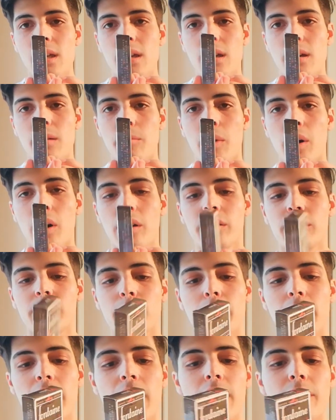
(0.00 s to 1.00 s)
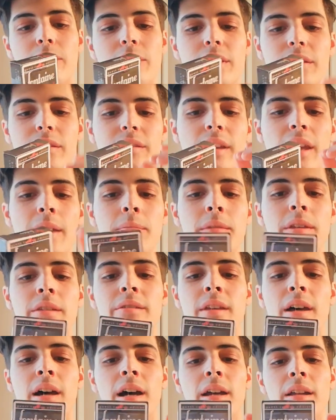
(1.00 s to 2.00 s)
box we have the same
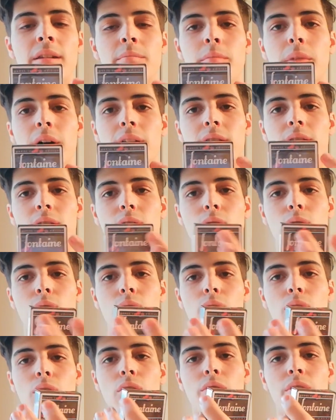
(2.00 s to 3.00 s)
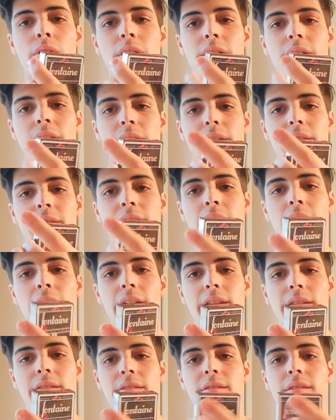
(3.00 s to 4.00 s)
design but all over the
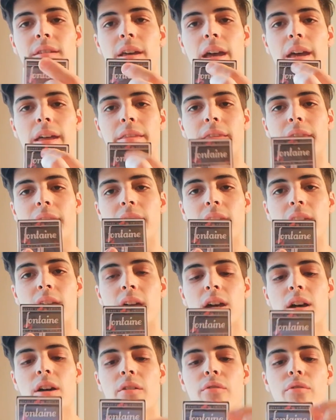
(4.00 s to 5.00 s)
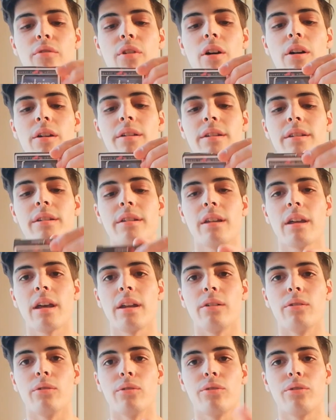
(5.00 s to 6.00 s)
sides and the front, and
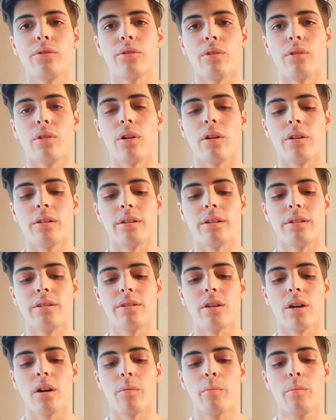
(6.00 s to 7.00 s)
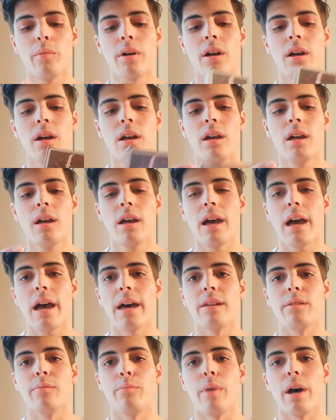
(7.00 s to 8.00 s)
also on the top
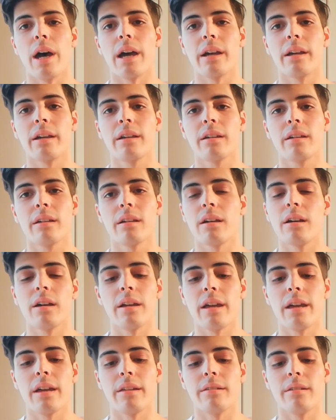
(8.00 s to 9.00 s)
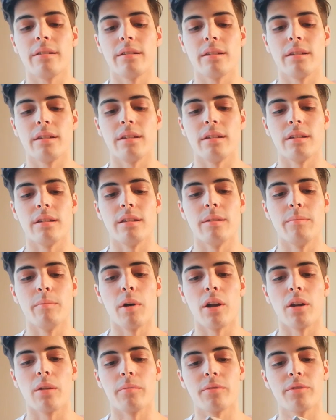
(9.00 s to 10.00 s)
and back and the
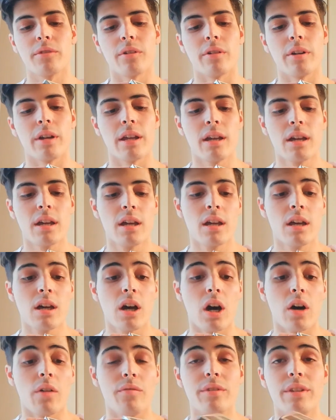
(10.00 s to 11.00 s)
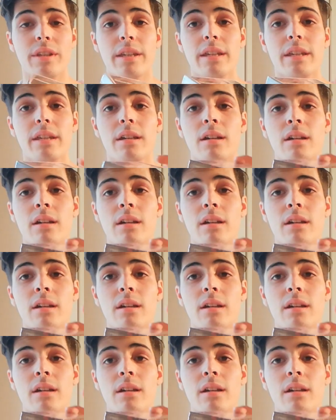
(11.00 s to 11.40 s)
bottom, sorry, of the